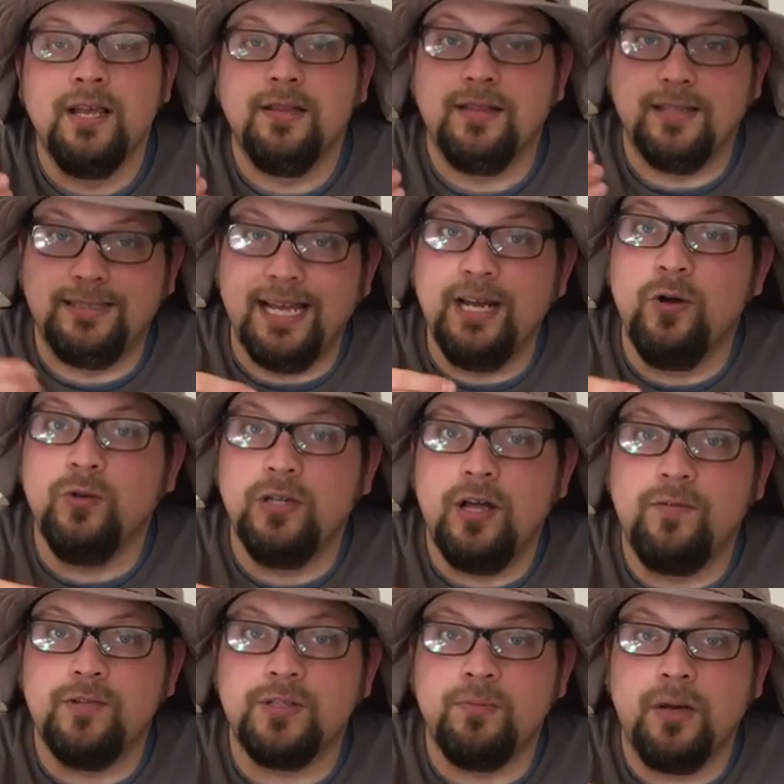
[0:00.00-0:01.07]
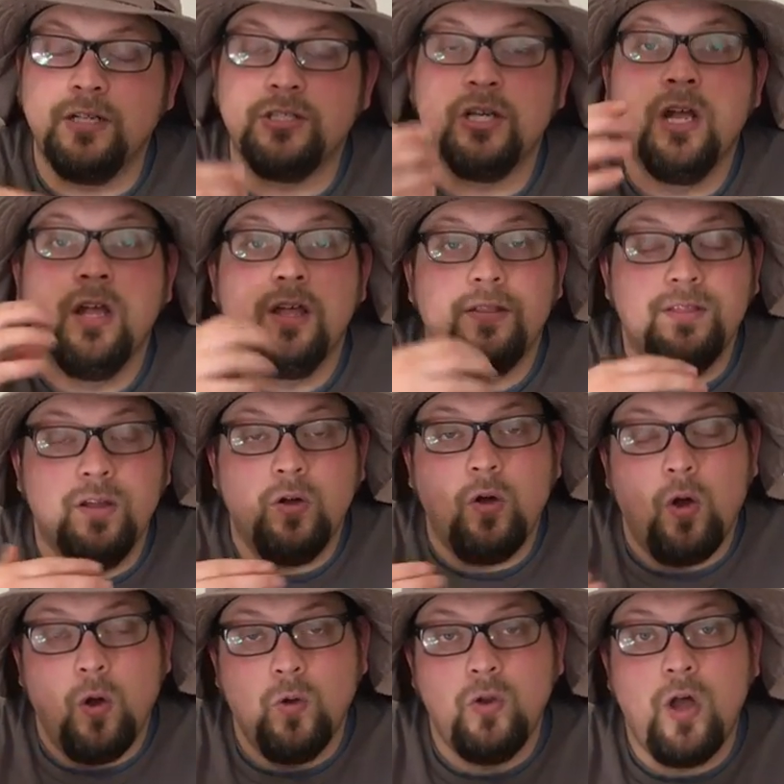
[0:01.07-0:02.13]
that they don't love as much, they'll
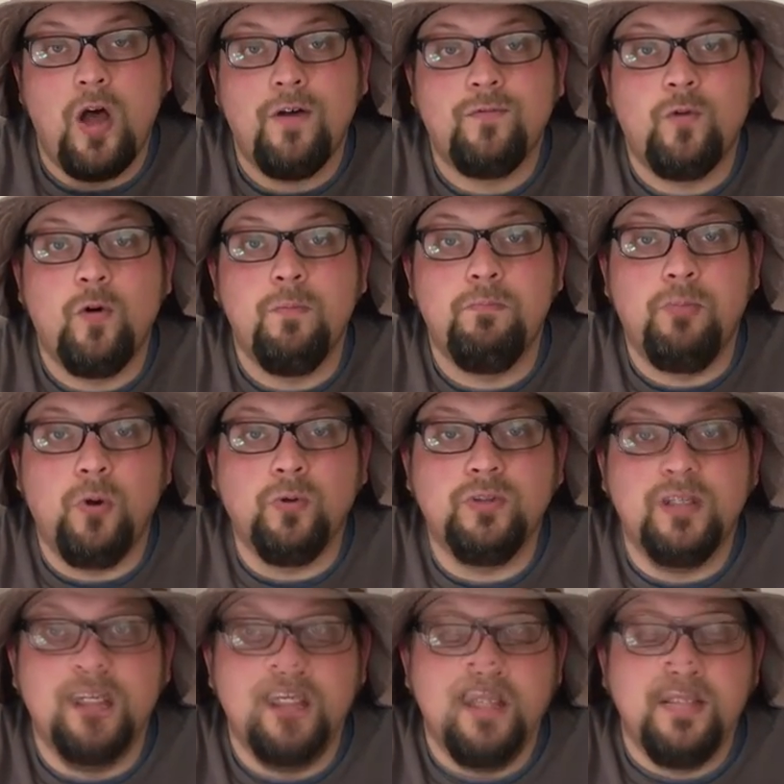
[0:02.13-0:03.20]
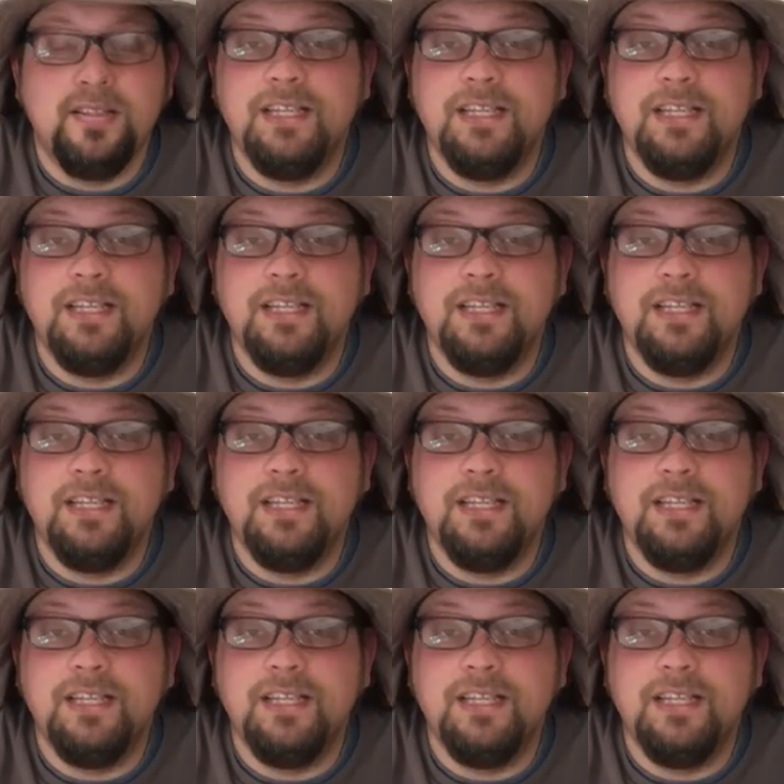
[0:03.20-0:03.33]
hold off on bolting.